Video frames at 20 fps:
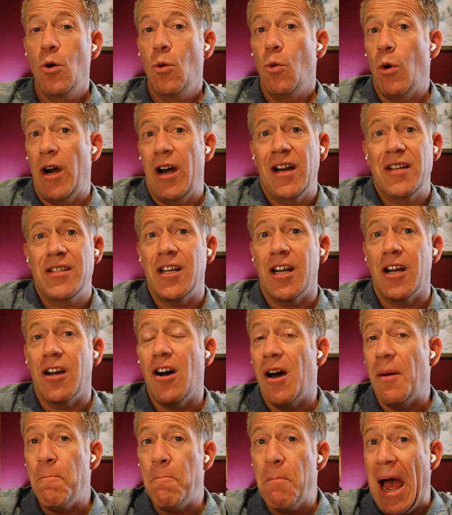Where has it
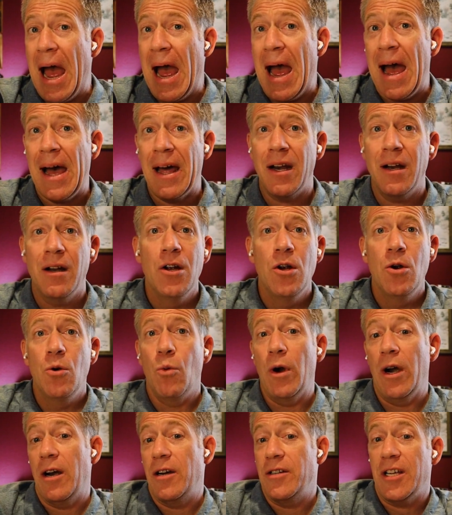gone bad?
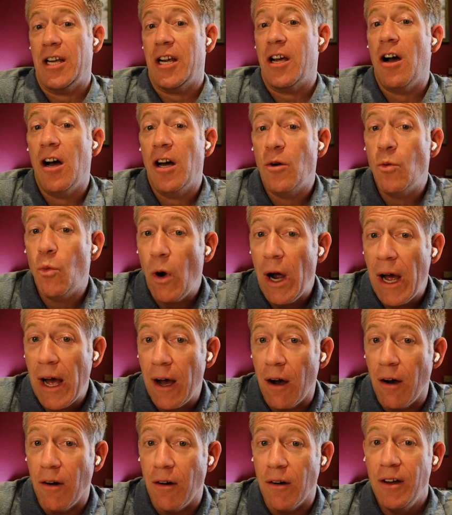Where has it gone
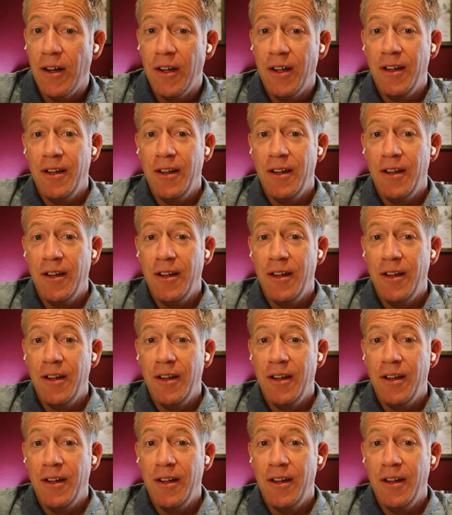well?